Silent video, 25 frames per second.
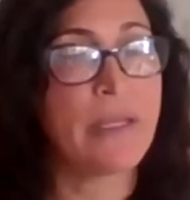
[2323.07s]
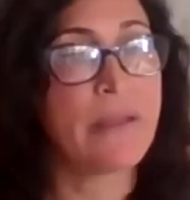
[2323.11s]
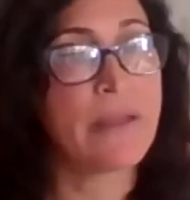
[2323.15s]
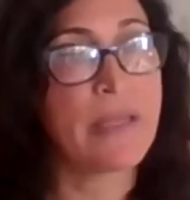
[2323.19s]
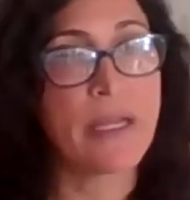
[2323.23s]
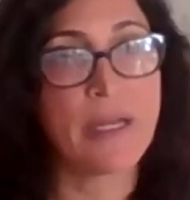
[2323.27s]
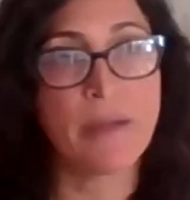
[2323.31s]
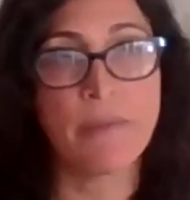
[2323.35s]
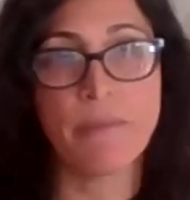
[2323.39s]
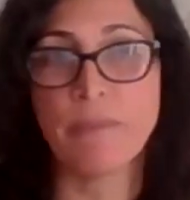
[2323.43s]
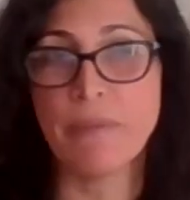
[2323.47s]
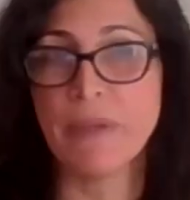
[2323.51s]

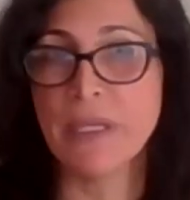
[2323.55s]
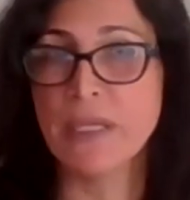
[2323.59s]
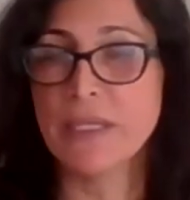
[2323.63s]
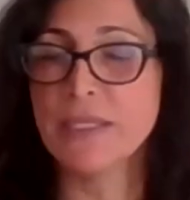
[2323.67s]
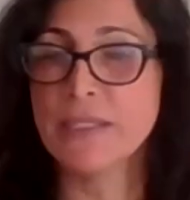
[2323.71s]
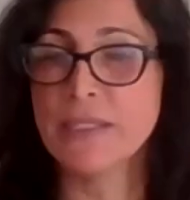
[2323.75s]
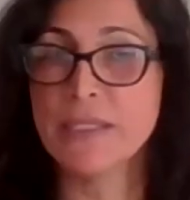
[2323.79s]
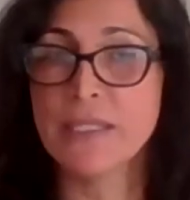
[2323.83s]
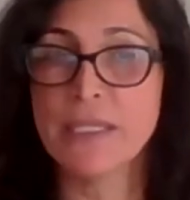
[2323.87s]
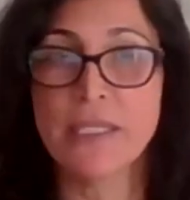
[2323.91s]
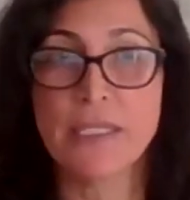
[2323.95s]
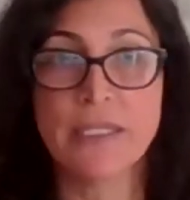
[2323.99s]
that
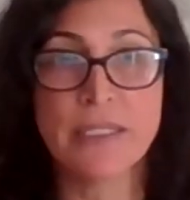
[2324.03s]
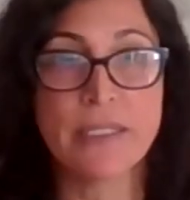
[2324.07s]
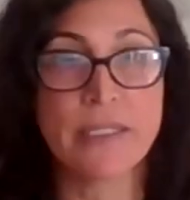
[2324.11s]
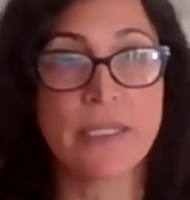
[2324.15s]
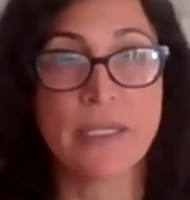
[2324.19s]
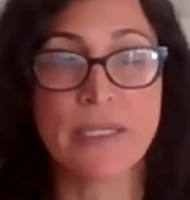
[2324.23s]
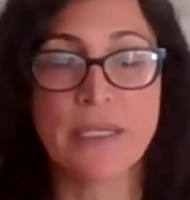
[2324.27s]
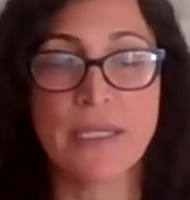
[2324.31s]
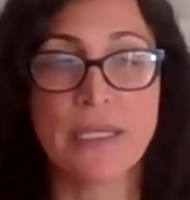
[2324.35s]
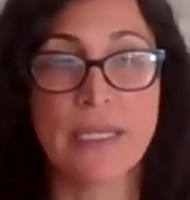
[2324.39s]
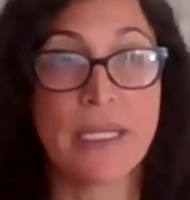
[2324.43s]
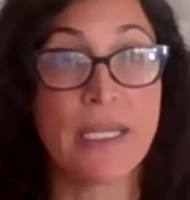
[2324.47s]
ability
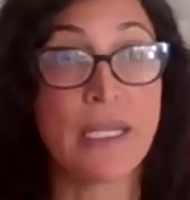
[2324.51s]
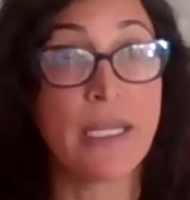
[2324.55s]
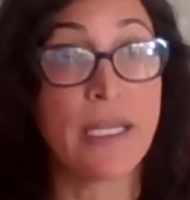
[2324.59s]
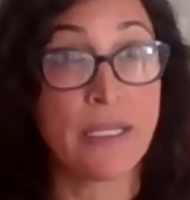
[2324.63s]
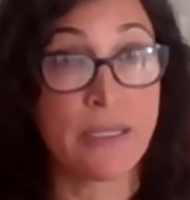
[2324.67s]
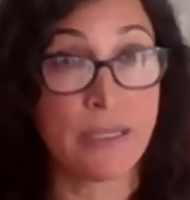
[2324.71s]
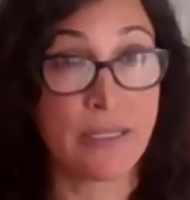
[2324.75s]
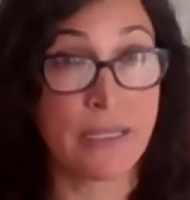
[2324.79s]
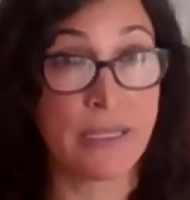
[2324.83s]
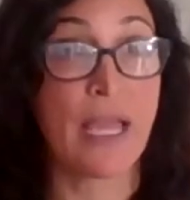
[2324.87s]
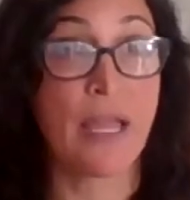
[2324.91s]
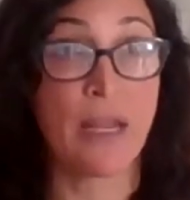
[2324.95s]
suddenly
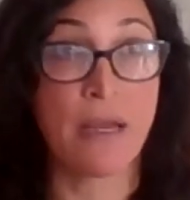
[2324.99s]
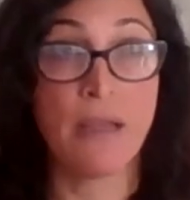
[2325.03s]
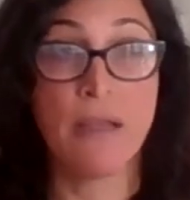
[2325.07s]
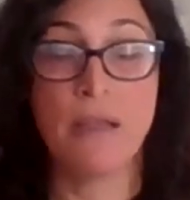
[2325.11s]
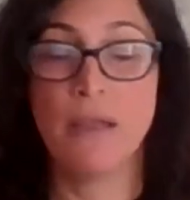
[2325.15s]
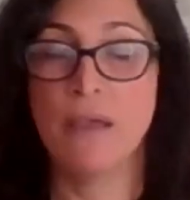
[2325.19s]
in that